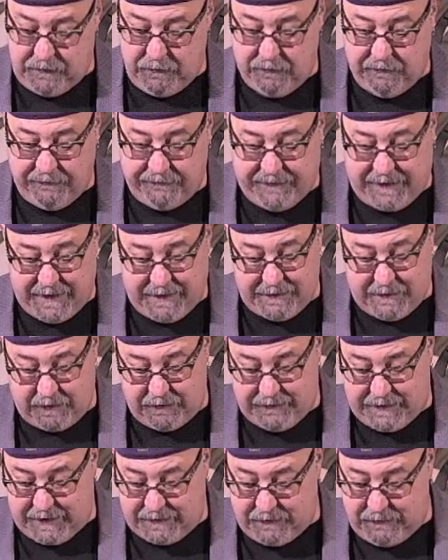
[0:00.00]
You will find
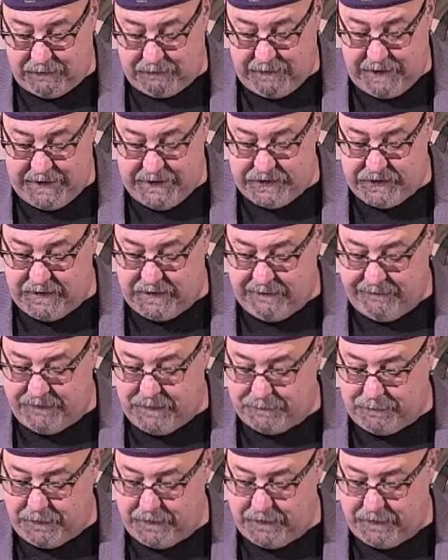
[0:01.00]
our declaration of